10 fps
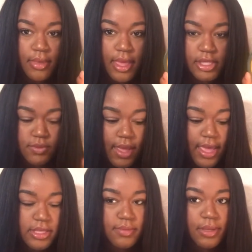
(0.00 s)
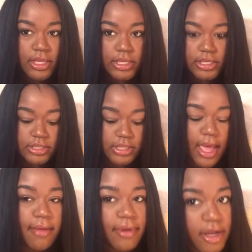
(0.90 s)
edge wax because I
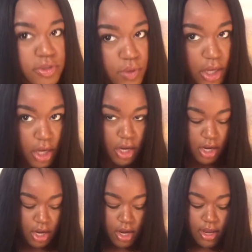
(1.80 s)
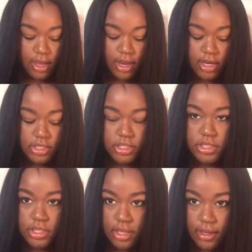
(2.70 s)
have natural hair, and it
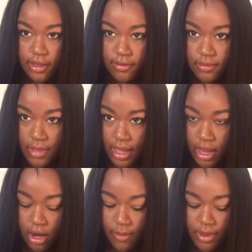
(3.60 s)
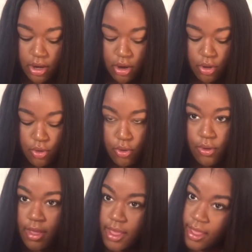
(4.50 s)
just gives my hair a better hold.
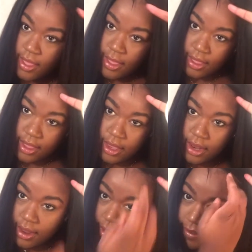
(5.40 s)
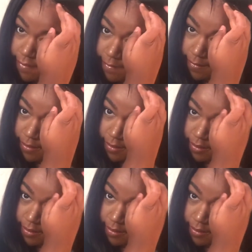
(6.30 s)
And I